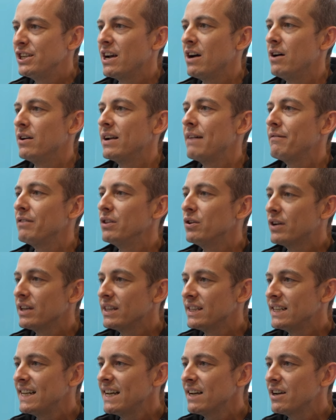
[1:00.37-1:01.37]
you go and have a look
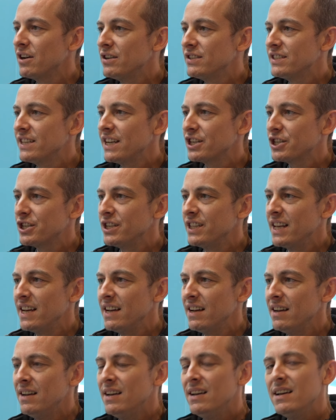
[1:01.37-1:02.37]
at the deco section
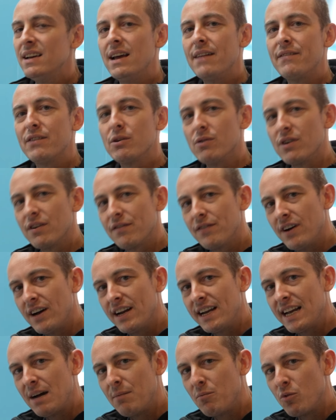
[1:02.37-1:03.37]
there. If you want to
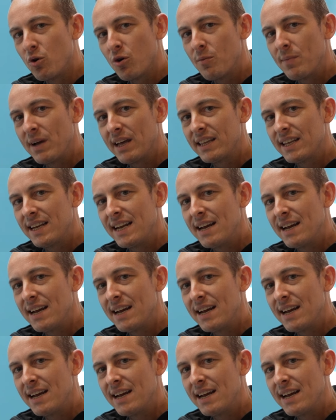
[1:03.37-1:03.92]
find out more about the